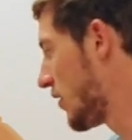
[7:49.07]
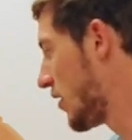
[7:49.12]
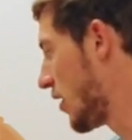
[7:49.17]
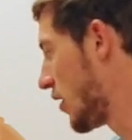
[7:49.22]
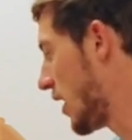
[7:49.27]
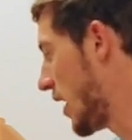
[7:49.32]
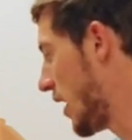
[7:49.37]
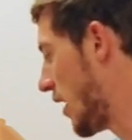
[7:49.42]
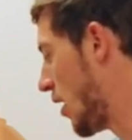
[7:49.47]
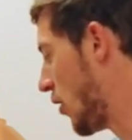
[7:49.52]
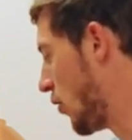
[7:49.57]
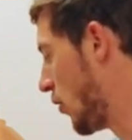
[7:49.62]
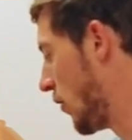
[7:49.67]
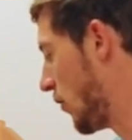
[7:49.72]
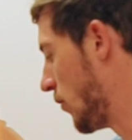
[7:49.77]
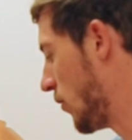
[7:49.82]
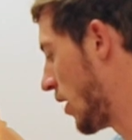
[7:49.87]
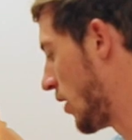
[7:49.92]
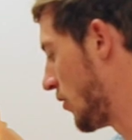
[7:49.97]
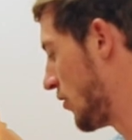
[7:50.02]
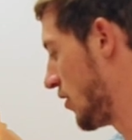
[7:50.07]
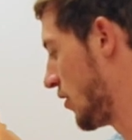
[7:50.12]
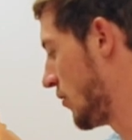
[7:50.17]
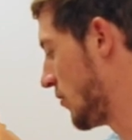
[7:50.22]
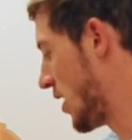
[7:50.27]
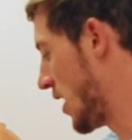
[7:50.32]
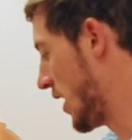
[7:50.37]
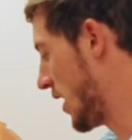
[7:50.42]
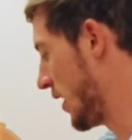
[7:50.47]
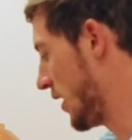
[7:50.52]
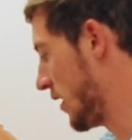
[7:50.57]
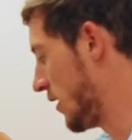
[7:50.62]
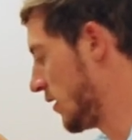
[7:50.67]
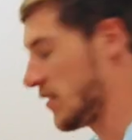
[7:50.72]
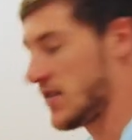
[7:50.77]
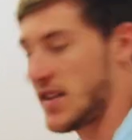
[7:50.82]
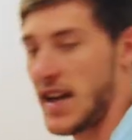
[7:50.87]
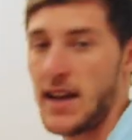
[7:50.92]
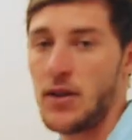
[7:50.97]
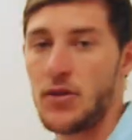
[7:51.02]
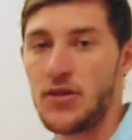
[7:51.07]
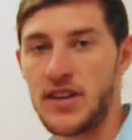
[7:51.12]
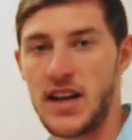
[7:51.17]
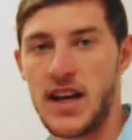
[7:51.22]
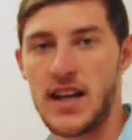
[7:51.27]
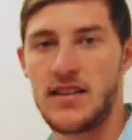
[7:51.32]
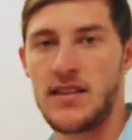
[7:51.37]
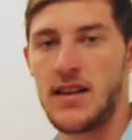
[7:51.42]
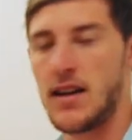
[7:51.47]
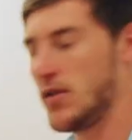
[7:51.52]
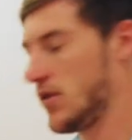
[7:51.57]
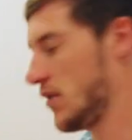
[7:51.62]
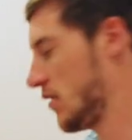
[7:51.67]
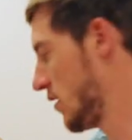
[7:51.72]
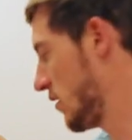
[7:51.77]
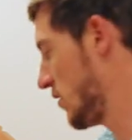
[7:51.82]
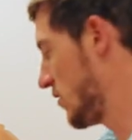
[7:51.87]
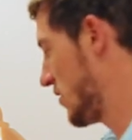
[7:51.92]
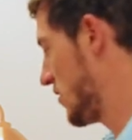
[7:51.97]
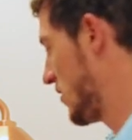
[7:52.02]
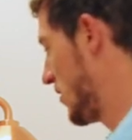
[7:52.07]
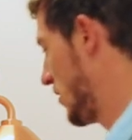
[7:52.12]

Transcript: yeah, I'll do my tails cut now, as it's